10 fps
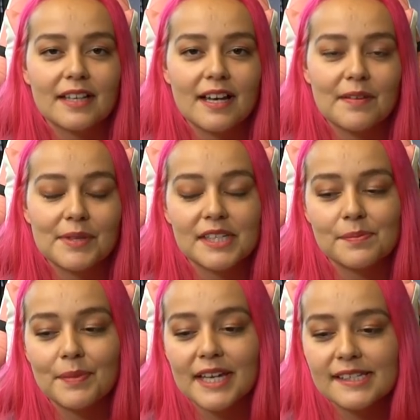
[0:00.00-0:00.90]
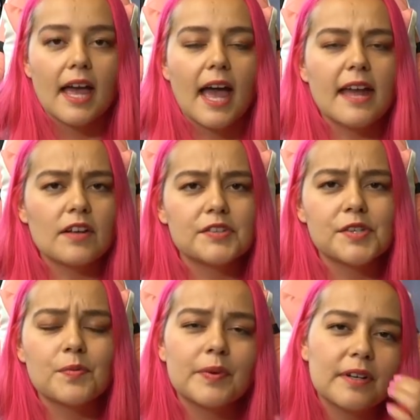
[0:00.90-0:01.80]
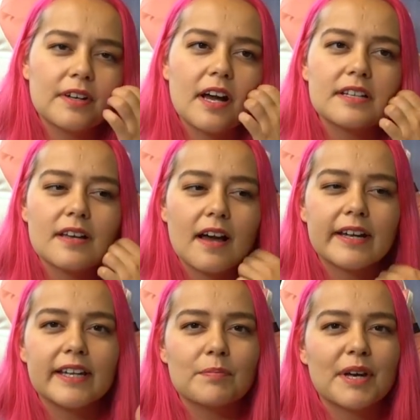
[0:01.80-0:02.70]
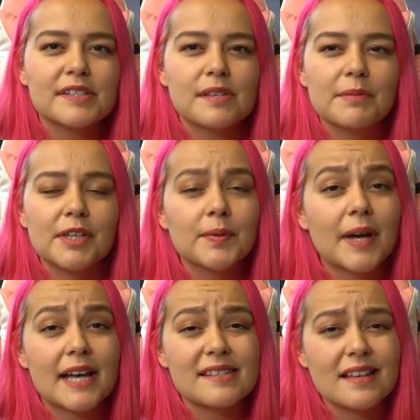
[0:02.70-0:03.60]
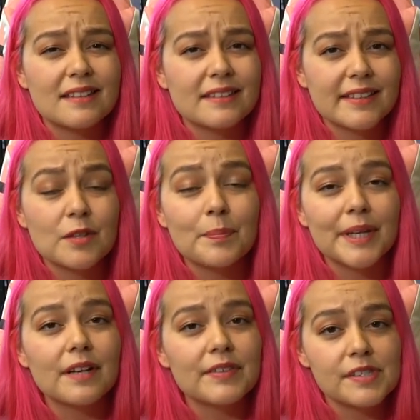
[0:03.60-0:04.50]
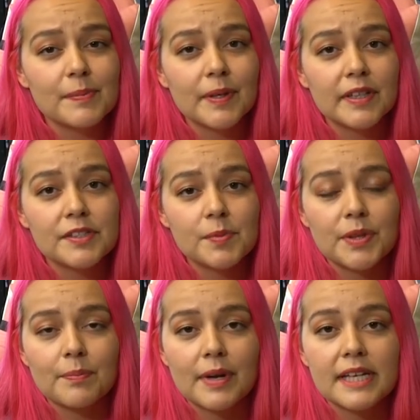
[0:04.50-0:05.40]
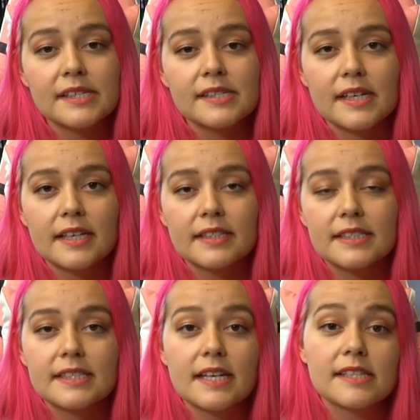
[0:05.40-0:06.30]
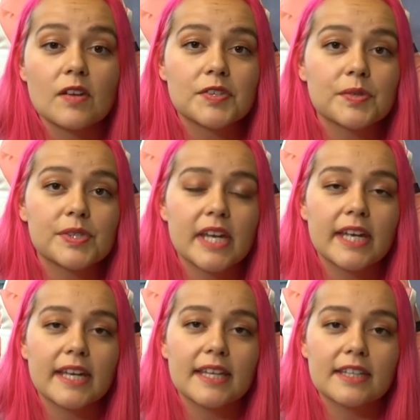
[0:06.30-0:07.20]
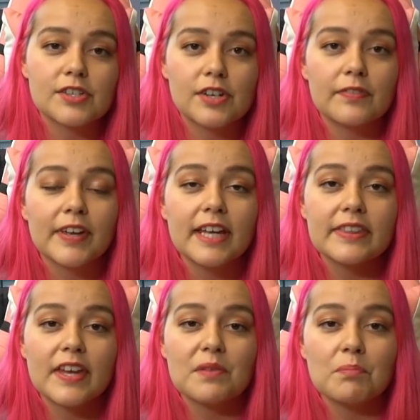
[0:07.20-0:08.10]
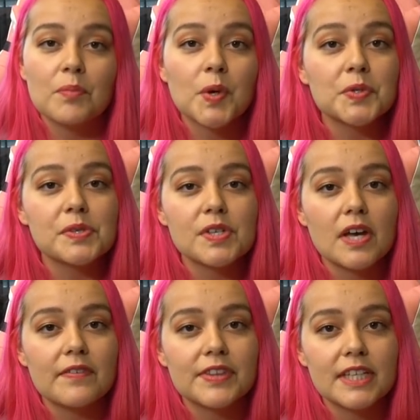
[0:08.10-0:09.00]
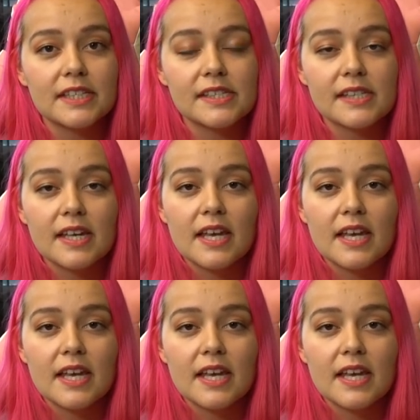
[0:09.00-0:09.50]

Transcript: um, these mice. And also we're not talking about somebody who has a little bit of experience with mice. It does also say in the survey that most of these